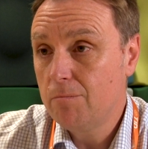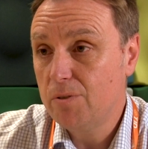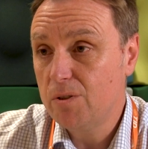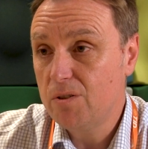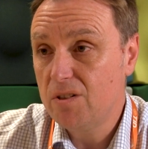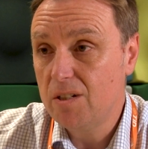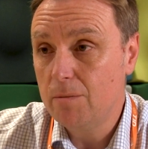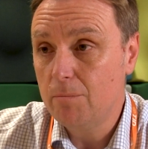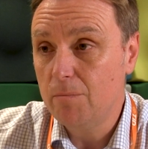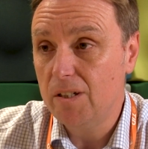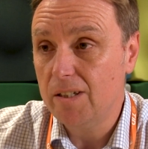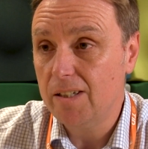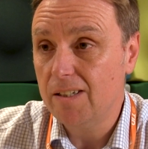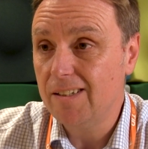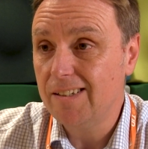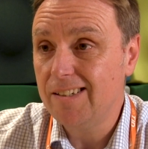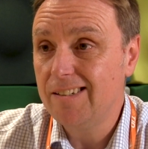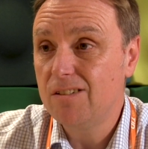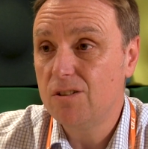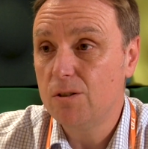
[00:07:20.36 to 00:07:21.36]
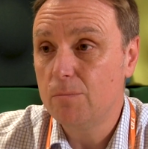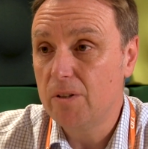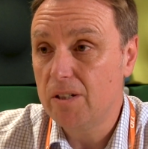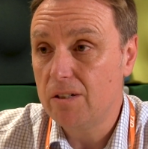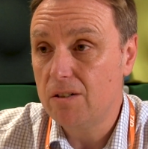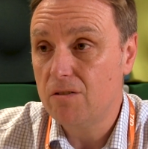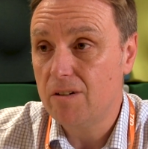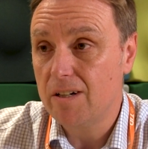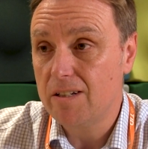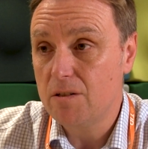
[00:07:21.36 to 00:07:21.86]
But simply, at least some of the
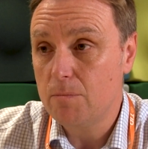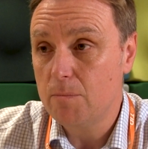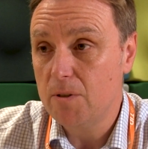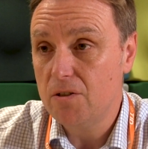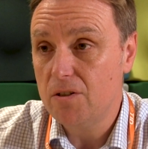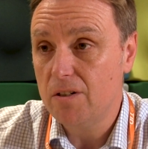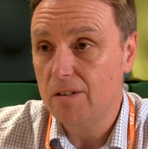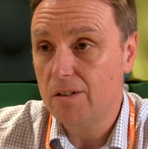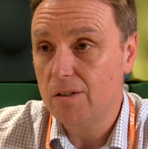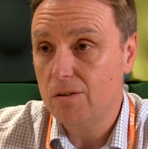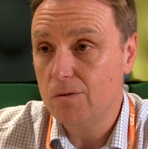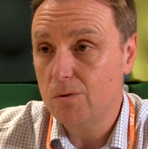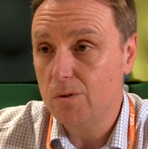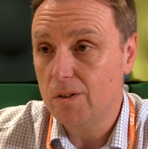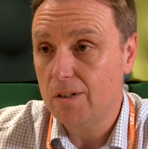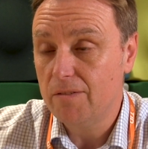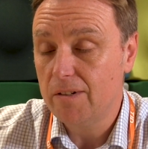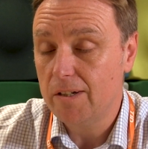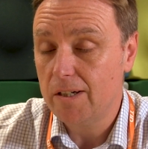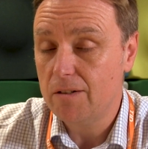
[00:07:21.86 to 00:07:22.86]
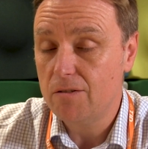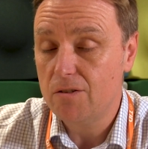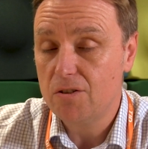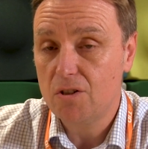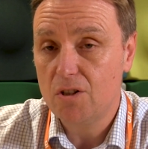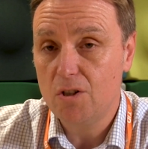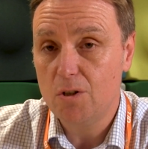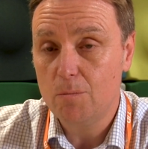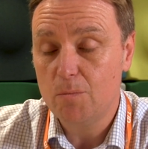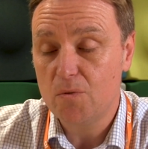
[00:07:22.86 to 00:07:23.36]
transmission of
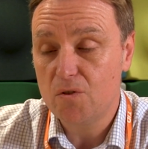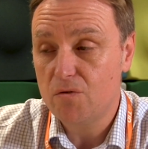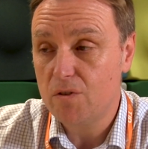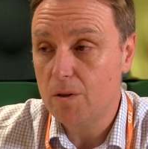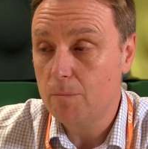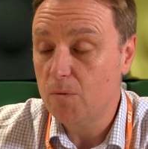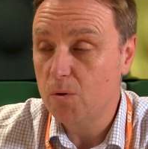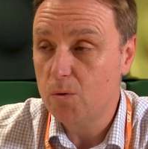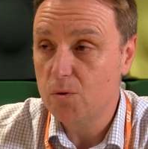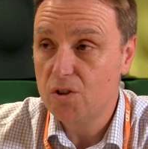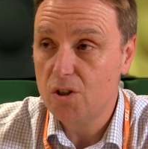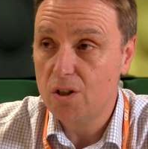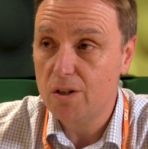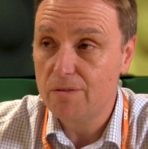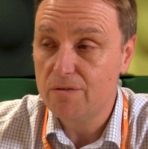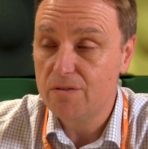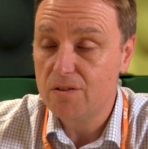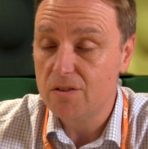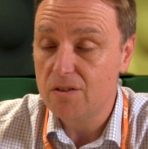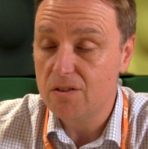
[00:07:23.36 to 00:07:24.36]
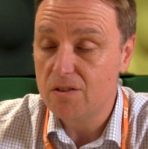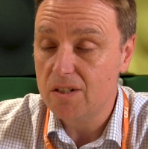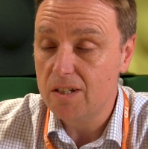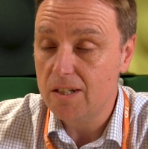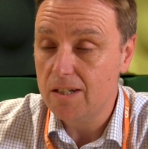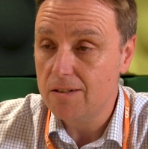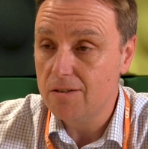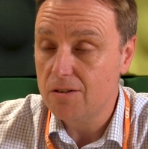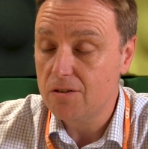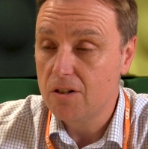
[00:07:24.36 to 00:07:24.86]
coronavirus comes from those coughs and
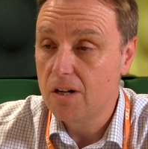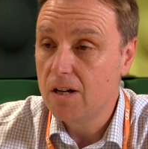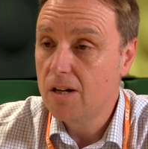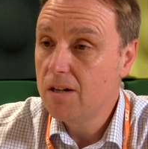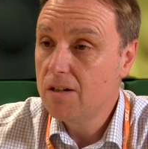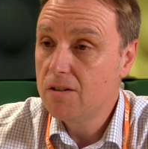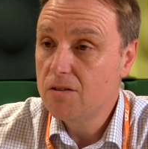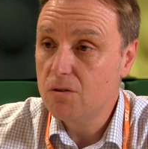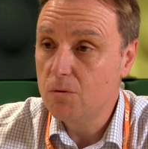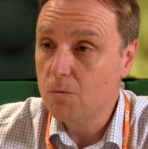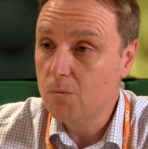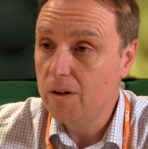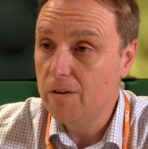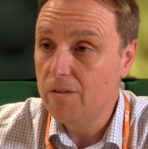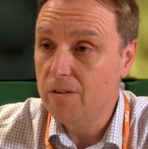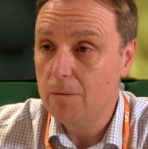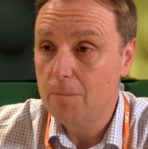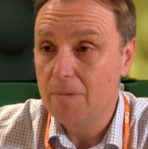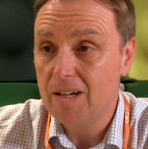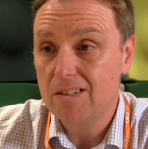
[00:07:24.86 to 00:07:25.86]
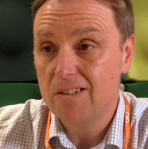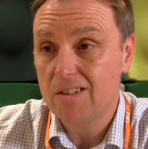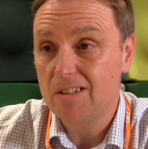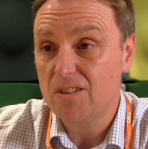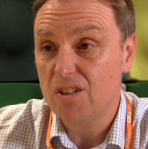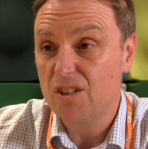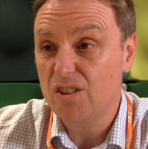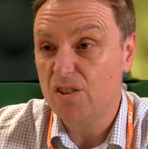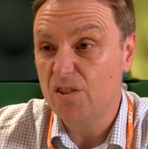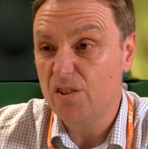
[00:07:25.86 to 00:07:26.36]
sneezes. So wearing a mask
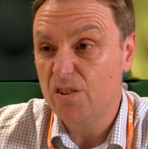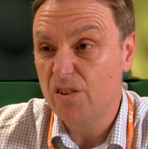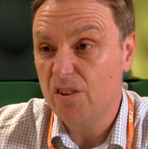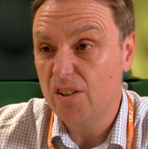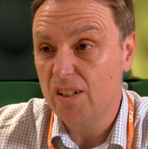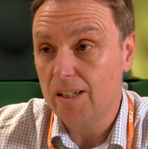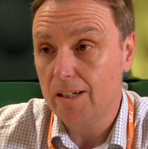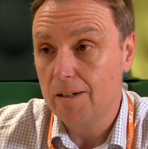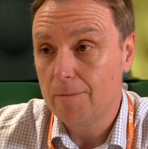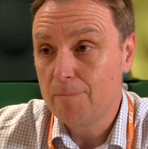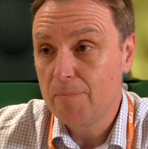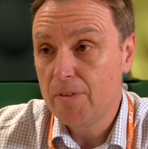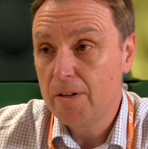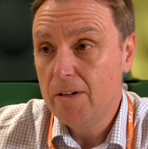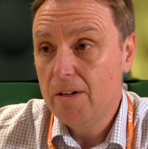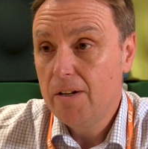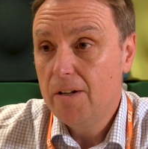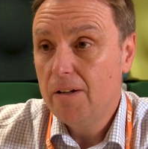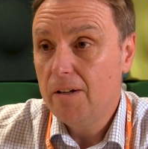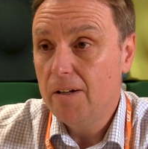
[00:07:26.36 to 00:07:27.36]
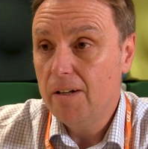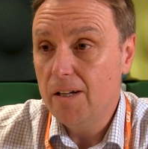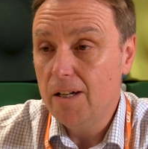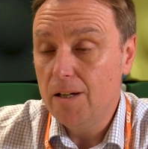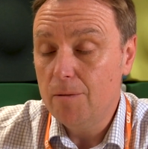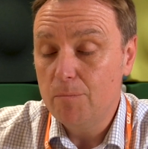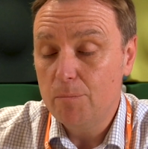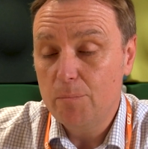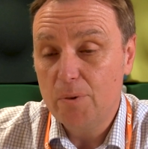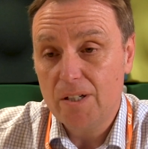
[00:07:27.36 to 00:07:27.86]
is a good thing.
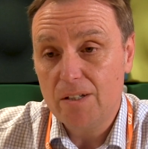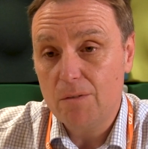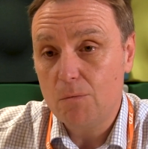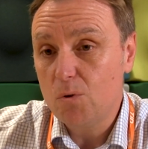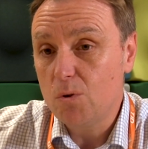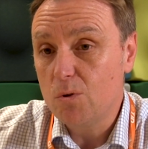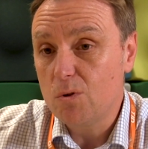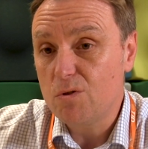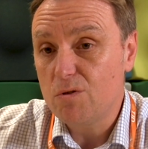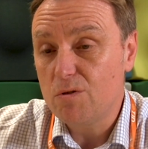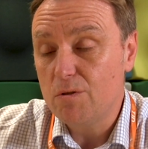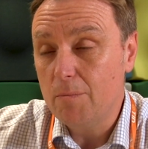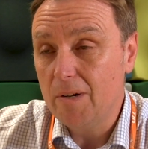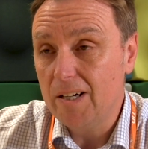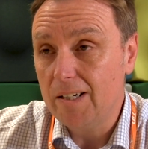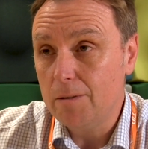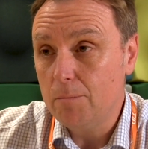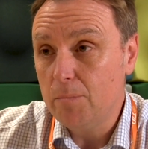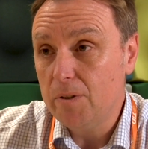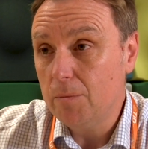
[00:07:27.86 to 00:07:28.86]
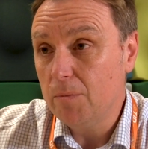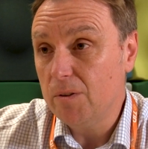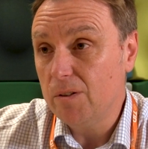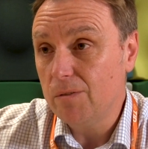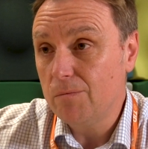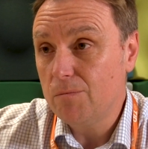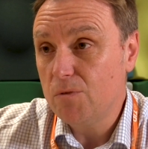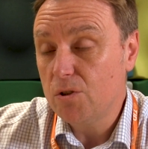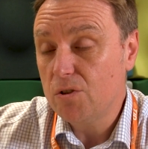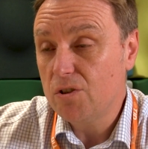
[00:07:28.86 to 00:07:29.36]
Um, but I would also remind
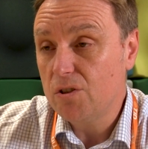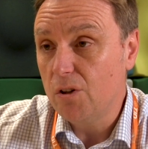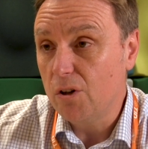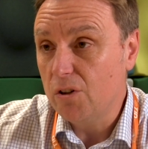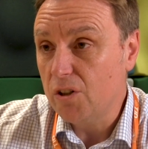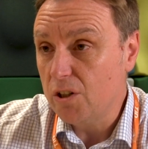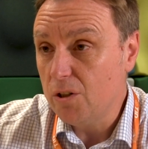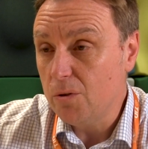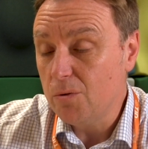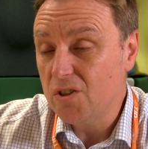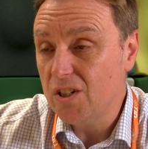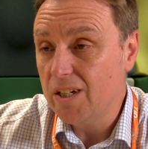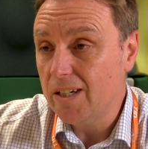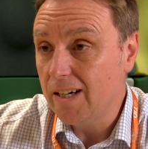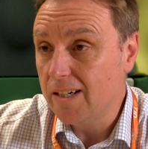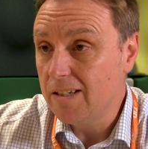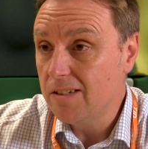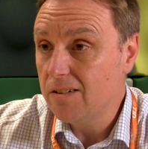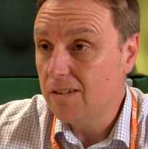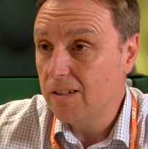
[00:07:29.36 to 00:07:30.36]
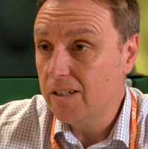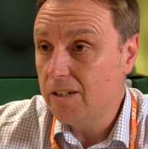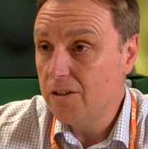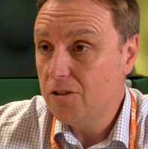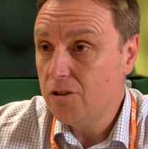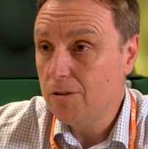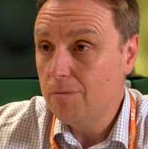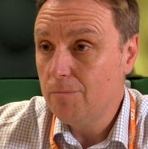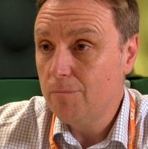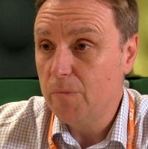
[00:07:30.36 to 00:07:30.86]
people just not to use it in
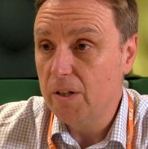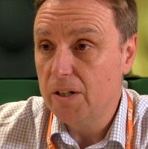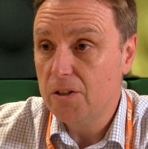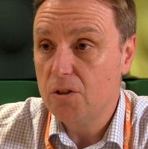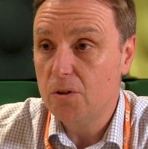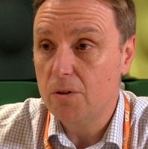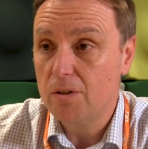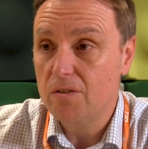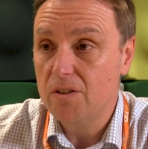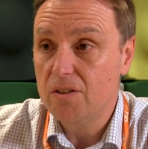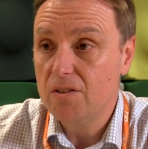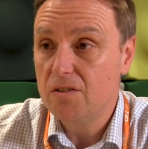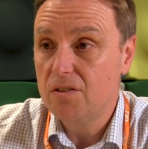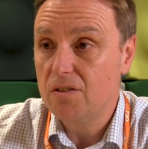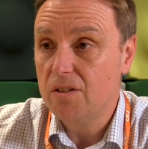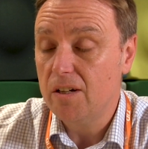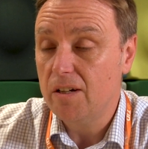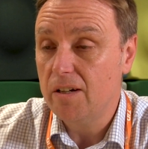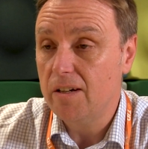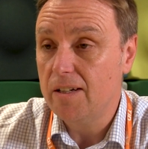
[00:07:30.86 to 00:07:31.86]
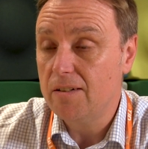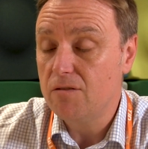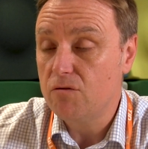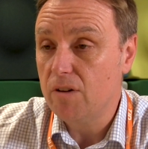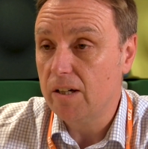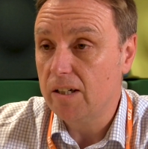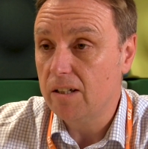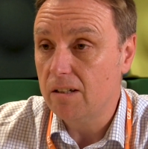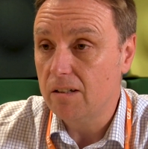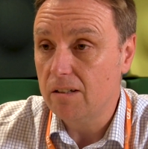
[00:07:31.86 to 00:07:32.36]
isolation. Make sure it's uh, it's
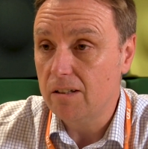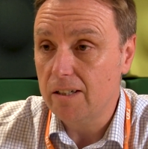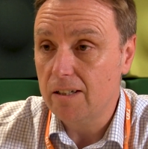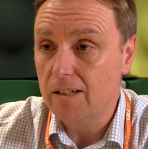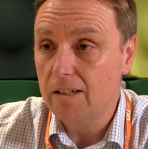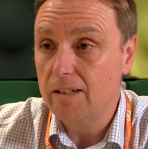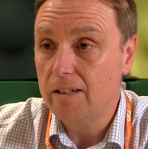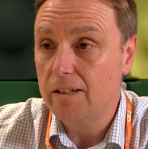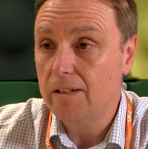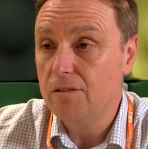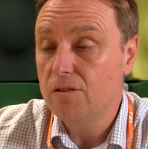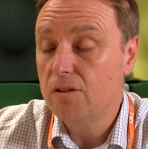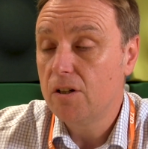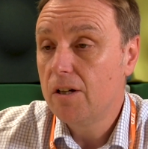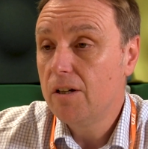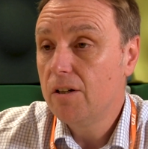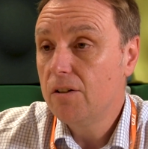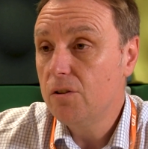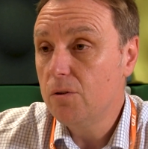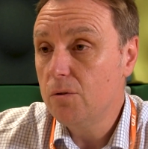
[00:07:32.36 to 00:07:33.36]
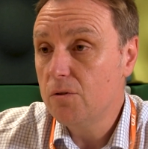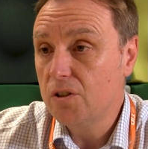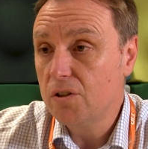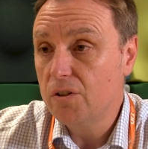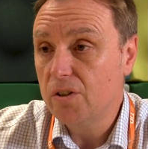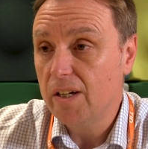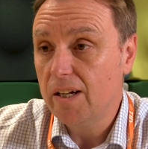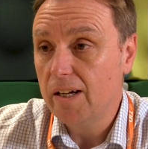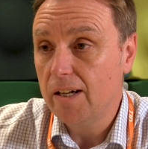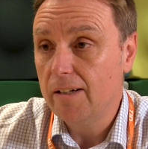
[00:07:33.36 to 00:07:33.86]
regularly cleaned. Use
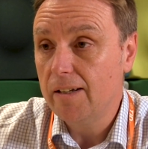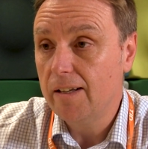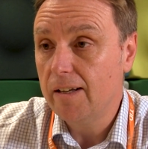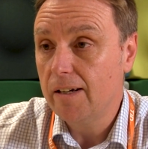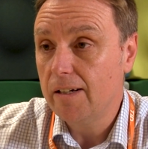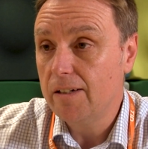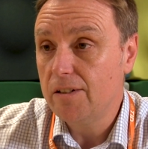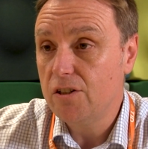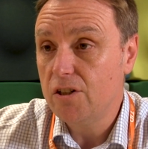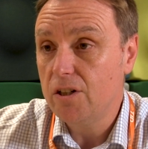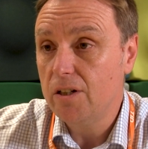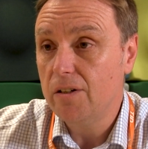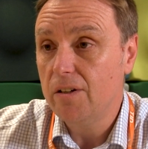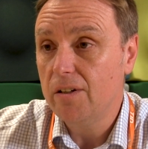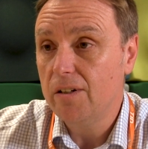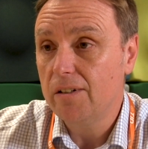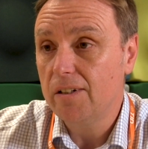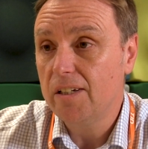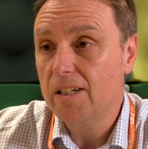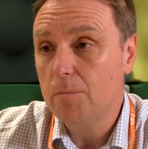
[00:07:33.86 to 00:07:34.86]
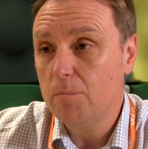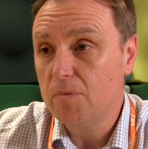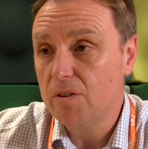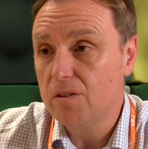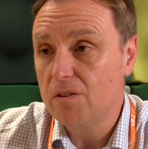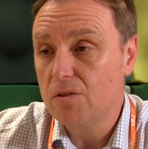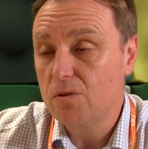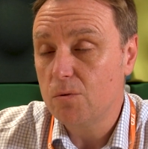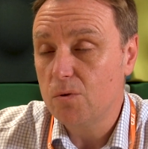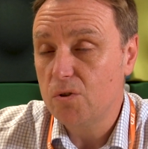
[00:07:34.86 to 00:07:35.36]
good hand hygiene and keep to
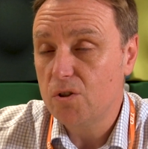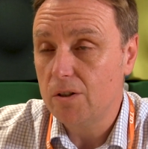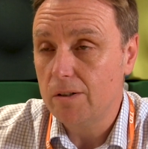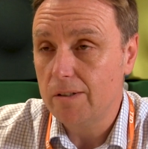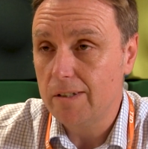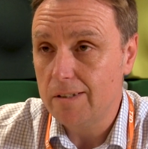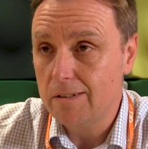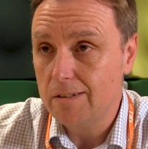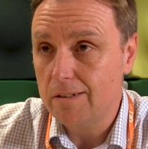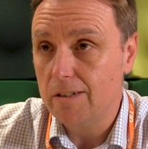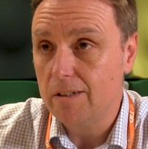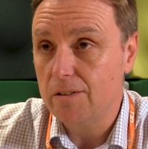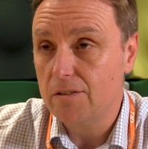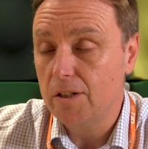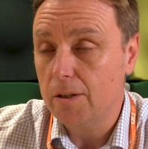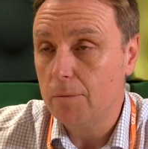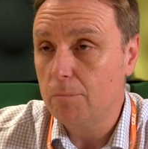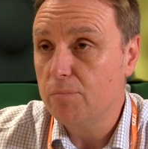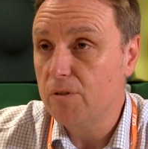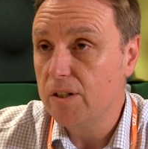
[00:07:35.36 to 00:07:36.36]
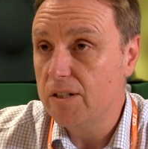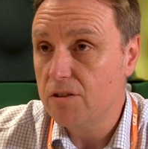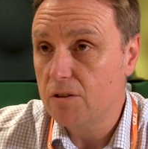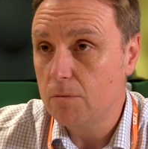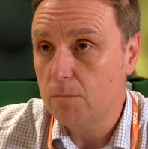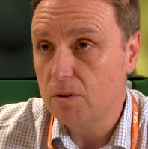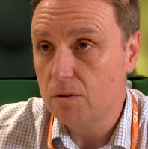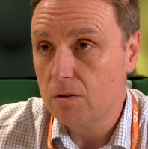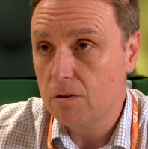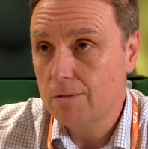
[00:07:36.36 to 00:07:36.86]
the social distancing
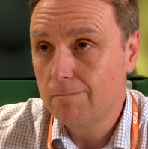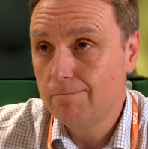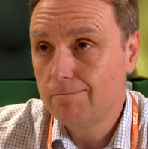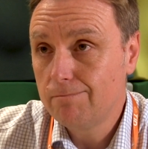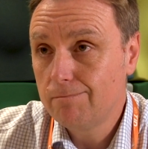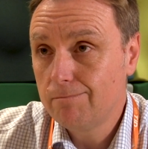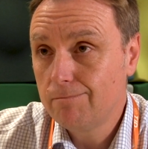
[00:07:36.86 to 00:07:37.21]
principles.